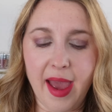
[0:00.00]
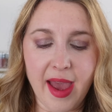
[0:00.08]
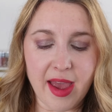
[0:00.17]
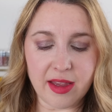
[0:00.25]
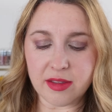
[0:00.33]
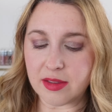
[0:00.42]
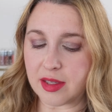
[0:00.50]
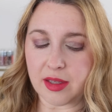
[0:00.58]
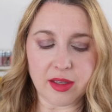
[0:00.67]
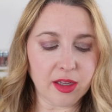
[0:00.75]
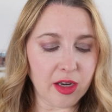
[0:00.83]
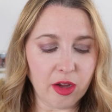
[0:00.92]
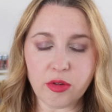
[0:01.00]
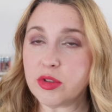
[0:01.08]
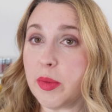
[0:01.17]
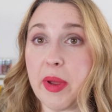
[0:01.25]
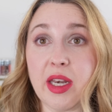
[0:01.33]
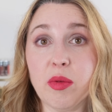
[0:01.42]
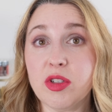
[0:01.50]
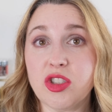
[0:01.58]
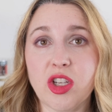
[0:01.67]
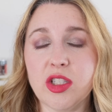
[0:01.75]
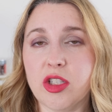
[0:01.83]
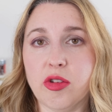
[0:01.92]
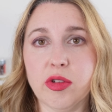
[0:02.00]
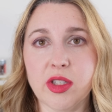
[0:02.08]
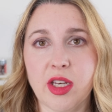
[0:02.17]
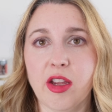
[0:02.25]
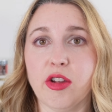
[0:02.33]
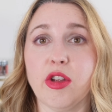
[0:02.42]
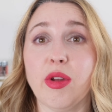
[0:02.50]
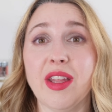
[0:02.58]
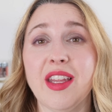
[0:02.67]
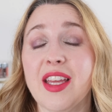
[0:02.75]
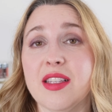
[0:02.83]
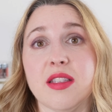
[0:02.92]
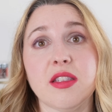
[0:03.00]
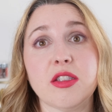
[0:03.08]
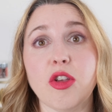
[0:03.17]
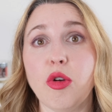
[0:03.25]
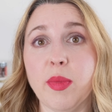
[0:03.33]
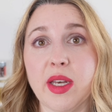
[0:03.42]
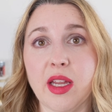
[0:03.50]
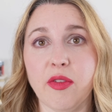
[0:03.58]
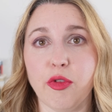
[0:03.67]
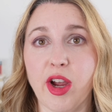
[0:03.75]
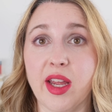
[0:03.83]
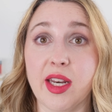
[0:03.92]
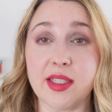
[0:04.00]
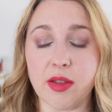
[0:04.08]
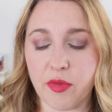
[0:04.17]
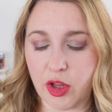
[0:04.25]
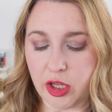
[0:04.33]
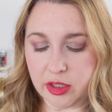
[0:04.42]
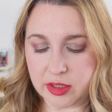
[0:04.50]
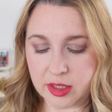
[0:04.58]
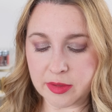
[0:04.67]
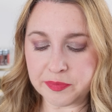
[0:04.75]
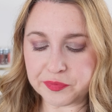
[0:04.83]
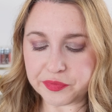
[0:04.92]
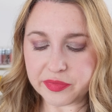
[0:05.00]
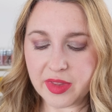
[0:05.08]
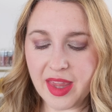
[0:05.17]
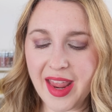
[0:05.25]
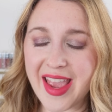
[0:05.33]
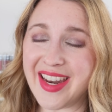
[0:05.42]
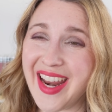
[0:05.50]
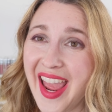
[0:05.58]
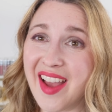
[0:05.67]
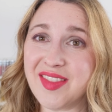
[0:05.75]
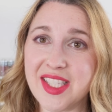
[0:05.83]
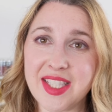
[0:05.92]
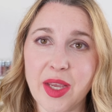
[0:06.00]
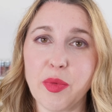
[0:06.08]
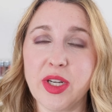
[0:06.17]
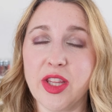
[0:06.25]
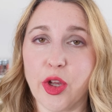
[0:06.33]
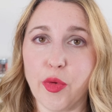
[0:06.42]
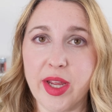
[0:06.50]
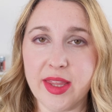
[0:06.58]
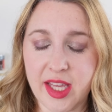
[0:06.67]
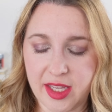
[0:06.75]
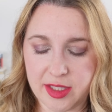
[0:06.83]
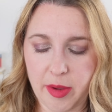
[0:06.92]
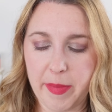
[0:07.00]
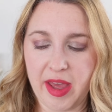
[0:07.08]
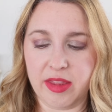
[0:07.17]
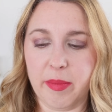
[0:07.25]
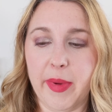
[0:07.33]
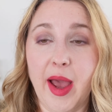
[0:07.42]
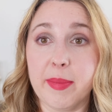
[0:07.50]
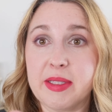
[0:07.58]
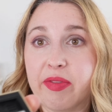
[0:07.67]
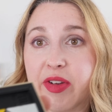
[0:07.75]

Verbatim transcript: And, you know, depending what shades you use in here, you can get so many varieties of looks. And I have to say, one of the great things about the pops